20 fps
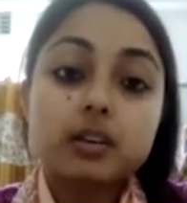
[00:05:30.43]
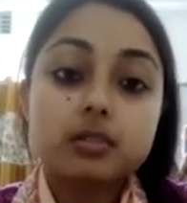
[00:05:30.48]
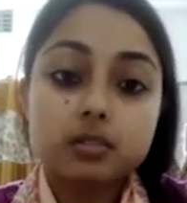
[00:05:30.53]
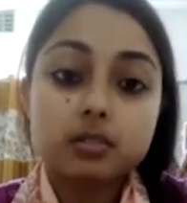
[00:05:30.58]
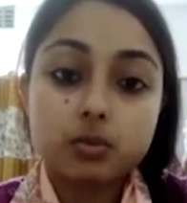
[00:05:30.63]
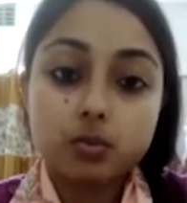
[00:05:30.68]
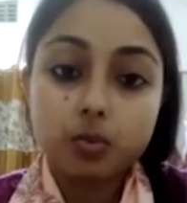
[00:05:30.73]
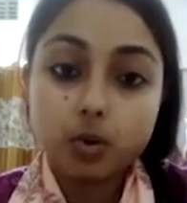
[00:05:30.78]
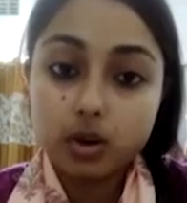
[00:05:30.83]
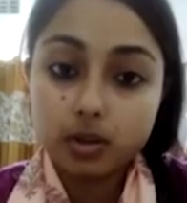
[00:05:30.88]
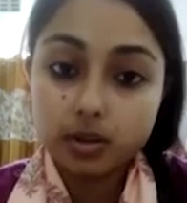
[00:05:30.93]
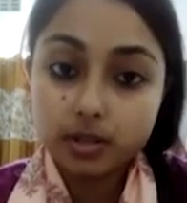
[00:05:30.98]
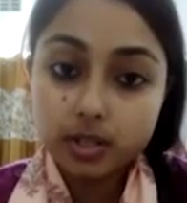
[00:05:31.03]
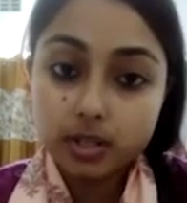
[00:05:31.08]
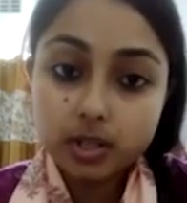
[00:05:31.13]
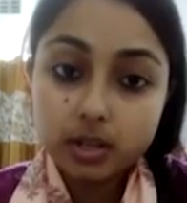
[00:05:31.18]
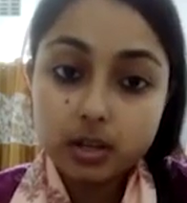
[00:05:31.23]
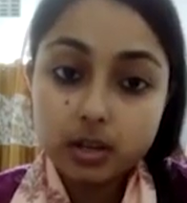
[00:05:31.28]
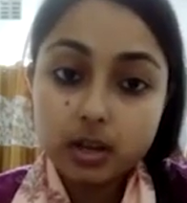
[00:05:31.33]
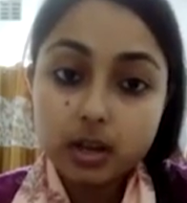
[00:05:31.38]
animal
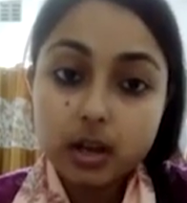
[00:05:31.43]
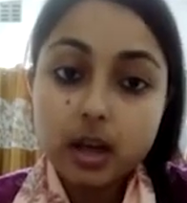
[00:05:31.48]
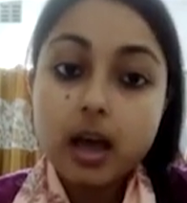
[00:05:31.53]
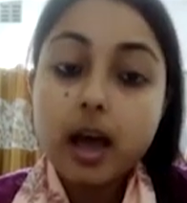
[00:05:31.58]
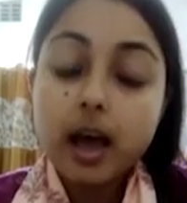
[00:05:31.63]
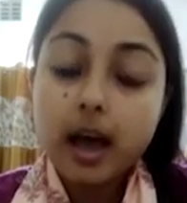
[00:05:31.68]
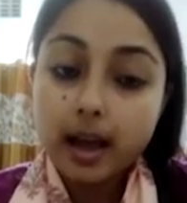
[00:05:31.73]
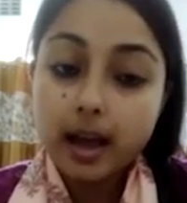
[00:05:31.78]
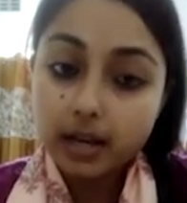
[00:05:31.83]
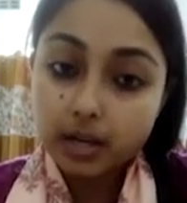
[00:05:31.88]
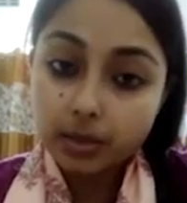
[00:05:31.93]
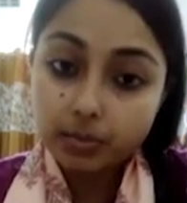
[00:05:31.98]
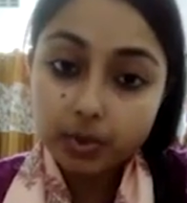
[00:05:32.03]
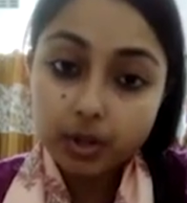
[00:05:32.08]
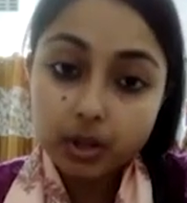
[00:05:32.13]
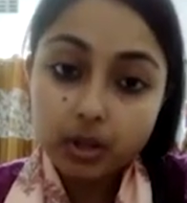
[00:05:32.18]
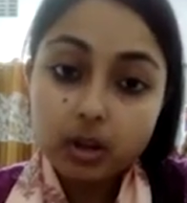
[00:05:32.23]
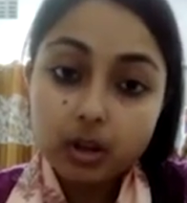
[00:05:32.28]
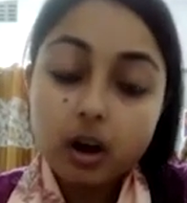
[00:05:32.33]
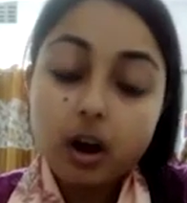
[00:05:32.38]
or
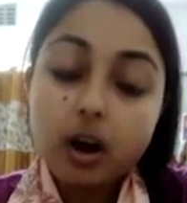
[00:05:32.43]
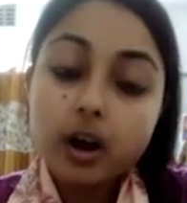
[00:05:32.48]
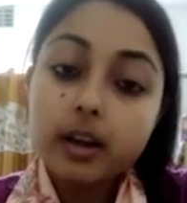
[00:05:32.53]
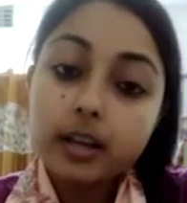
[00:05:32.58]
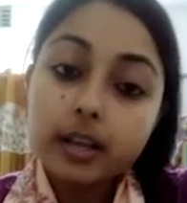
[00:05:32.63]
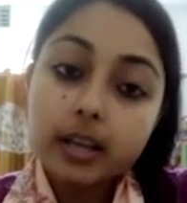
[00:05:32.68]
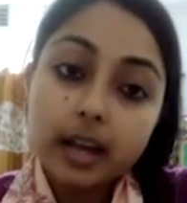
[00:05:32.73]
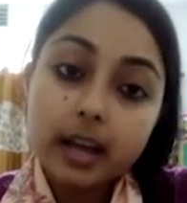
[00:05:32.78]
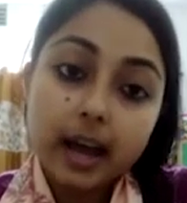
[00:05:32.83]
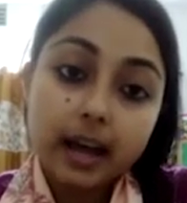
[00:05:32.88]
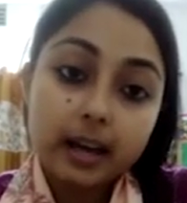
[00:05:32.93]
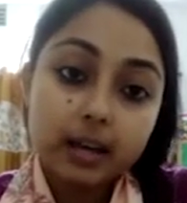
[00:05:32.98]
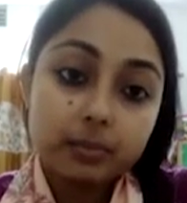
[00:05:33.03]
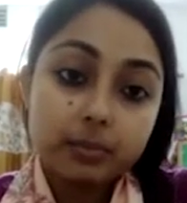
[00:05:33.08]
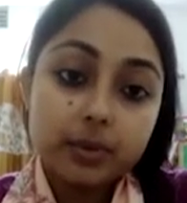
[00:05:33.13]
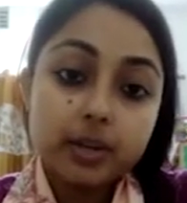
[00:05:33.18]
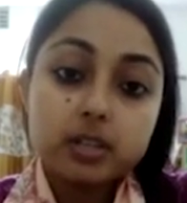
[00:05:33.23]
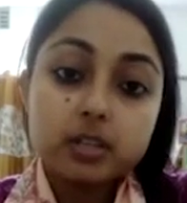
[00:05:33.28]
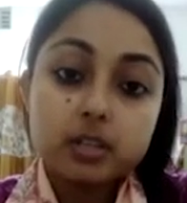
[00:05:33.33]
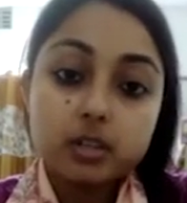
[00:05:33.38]
inanimate object.
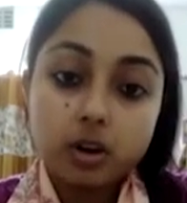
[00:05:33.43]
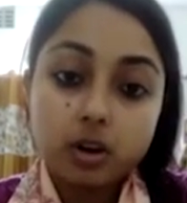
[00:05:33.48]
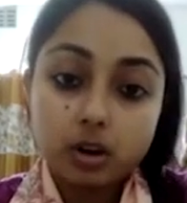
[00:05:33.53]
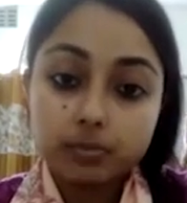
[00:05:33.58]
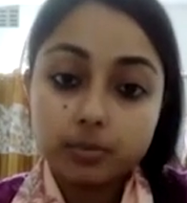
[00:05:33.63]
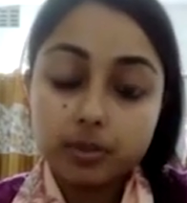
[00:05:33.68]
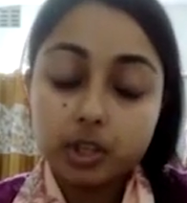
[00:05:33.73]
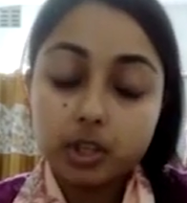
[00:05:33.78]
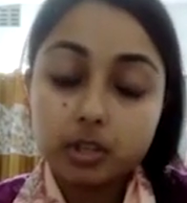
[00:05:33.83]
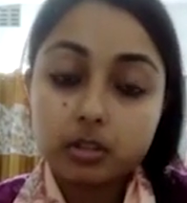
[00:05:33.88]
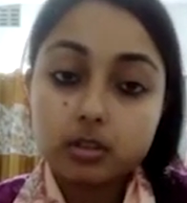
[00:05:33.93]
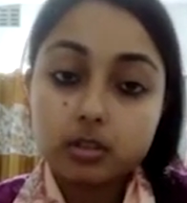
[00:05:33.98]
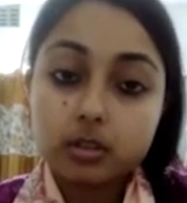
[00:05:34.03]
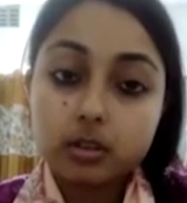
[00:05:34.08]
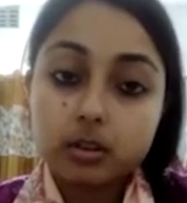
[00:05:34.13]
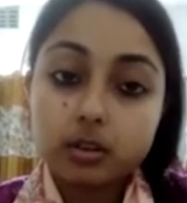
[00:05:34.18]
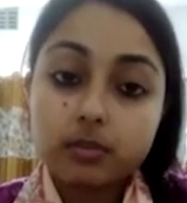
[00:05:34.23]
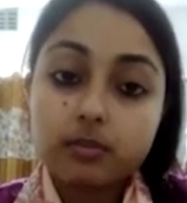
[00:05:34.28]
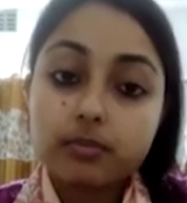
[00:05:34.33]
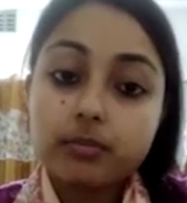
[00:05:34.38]
For example,
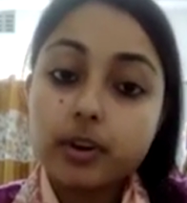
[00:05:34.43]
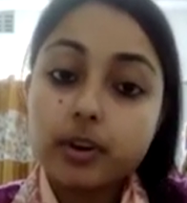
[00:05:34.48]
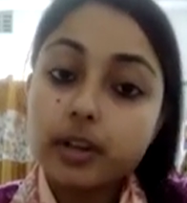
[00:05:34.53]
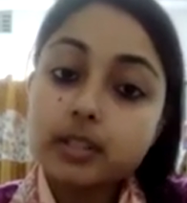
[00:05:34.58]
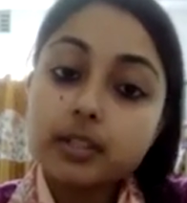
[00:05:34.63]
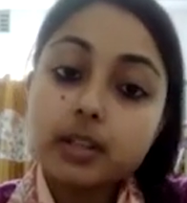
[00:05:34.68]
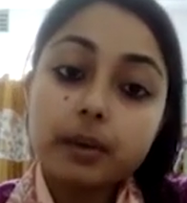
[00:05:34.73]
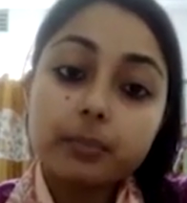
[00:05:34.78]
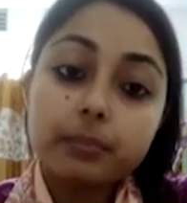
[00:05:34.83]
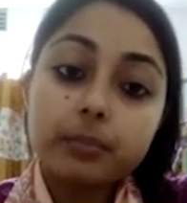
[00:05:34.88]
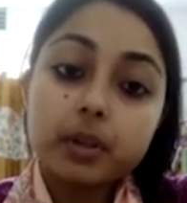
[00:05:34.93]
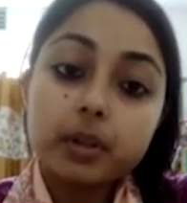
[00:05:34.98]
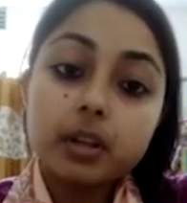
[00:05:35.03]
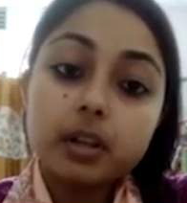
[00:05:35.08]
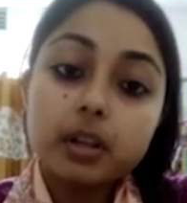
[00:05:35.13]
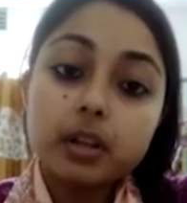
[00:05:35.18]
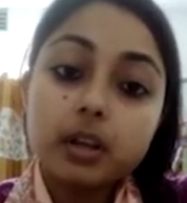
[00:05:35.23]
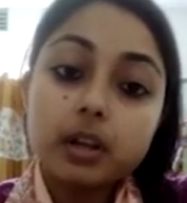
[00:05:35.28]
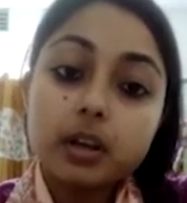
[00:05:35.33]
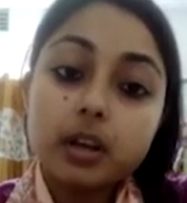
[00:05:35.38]
the wind
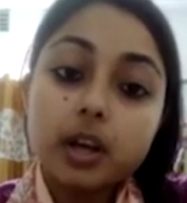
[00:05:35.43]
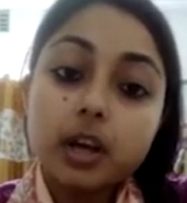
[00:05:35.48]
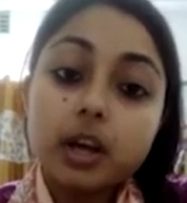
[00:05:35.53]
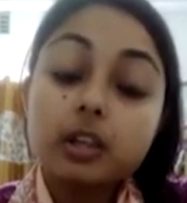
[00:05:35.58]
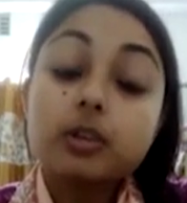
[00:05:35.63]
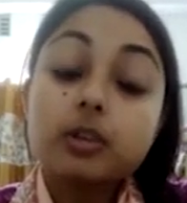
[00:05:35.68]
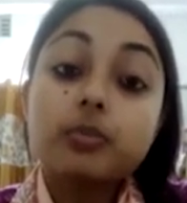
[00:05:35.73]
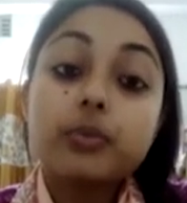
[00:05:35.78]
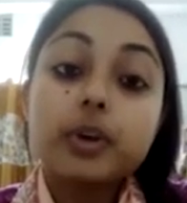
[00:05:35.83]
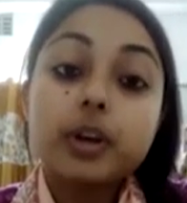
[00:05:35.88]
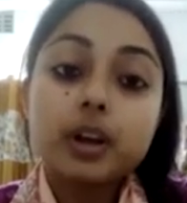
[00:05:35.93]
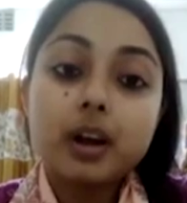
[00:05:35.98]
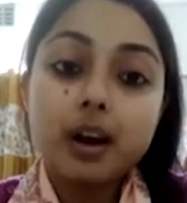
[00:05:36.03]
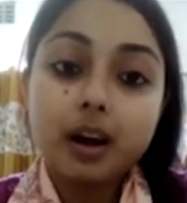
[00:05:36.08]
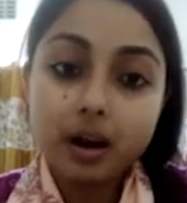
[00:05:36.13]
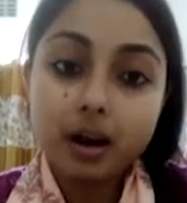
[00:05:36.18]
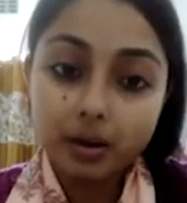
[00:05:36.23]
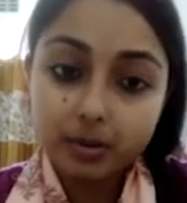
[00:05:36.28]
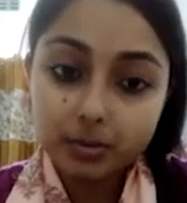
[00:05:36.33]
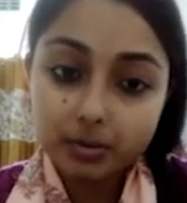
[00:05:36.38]
howled in the
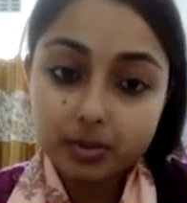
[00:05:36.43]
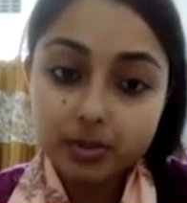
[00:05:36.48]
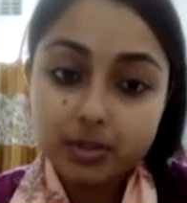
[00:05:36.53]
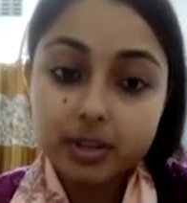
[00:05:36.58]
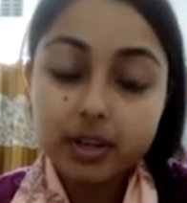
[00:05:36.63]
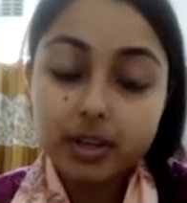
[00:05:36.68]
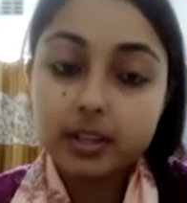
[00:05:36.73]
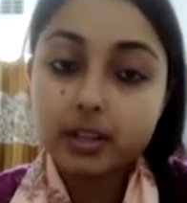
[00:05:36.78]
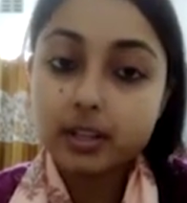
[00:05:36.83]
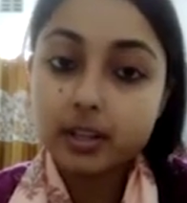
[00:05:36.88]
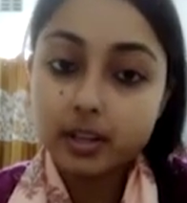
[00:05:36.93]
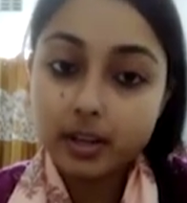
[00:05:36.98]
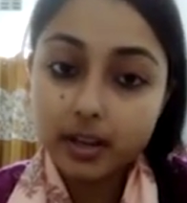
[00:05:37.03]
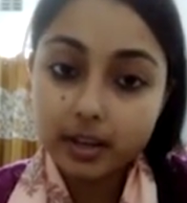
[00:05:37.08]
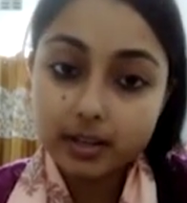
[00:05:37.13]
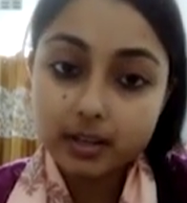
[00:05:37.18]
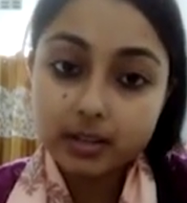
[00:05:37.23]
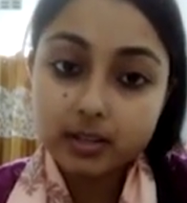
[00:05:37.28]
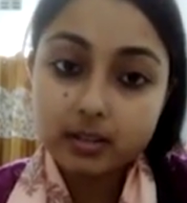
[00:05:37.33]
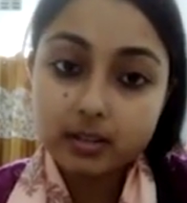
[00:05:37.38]
night. Can the wind
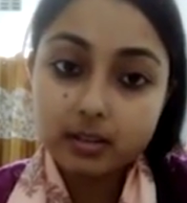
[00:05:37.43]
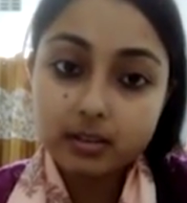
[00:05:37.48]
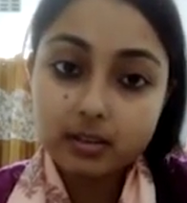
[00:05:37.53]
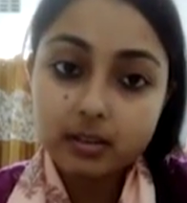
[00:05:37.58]
howl?